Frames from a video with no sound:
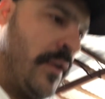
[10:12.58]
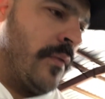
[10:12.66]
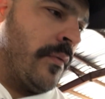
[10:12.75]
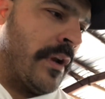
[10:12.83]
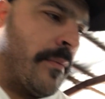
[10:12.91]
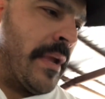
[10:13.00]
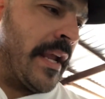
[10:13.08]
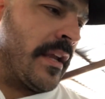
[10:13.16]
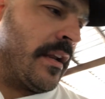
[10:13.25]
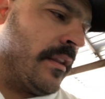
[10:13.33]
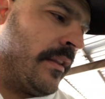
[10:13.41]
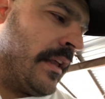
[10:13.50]
when I'm making a
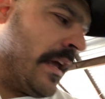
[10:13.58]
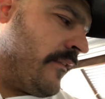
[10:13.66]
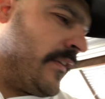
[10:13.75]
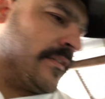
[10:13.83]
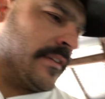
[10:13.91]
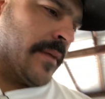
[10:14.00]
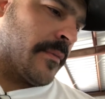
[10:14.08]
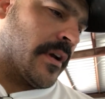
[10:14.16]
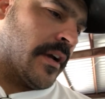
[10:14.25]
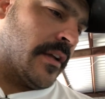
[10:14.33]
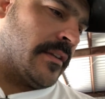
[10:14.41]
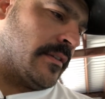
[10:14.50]
lot of the same
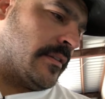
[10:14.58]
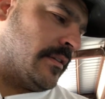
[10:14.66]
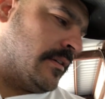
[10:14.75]
cuts,